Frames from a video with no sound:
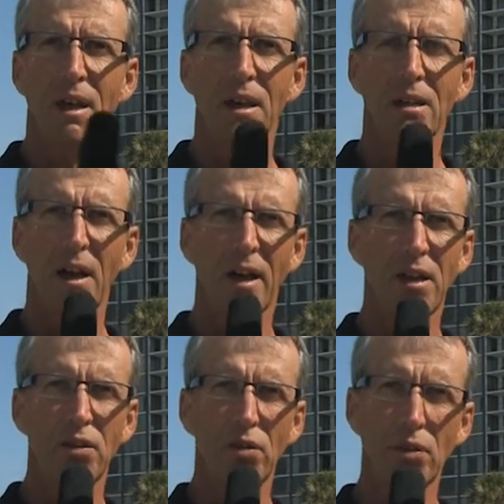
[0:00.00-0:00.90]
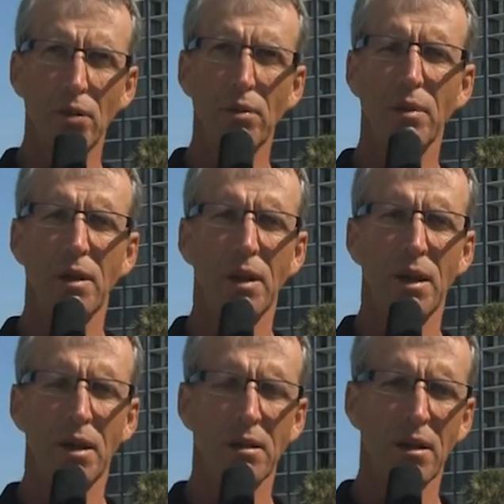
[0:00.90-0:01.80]
In 92,
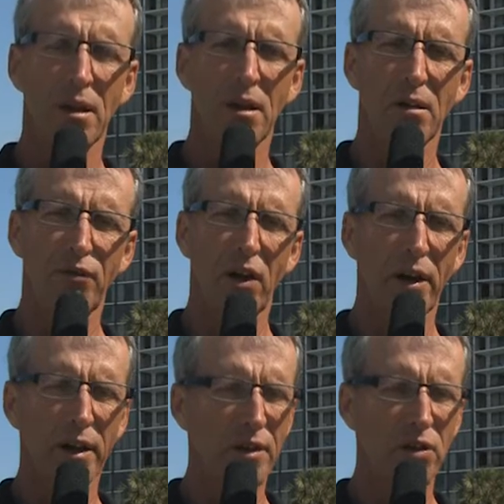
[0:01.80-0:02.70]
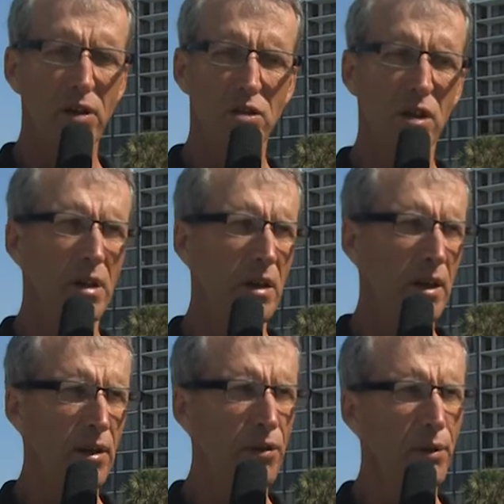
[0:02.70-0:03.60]
and flying and teaching in
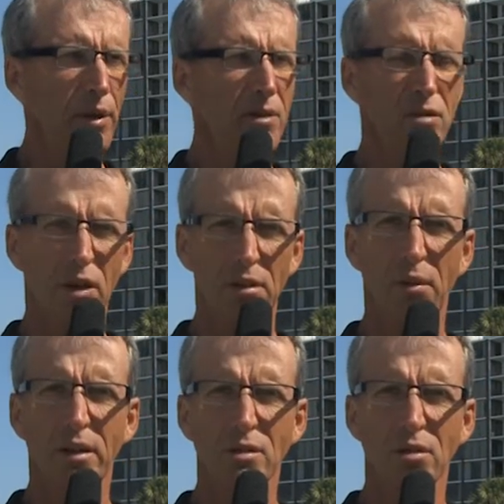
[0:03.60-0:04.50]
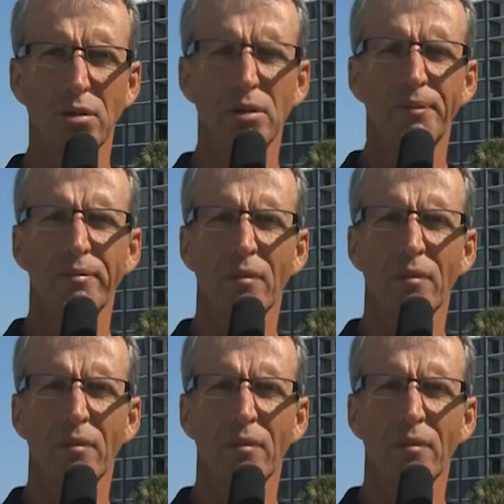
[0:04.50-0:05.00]
93, start my school.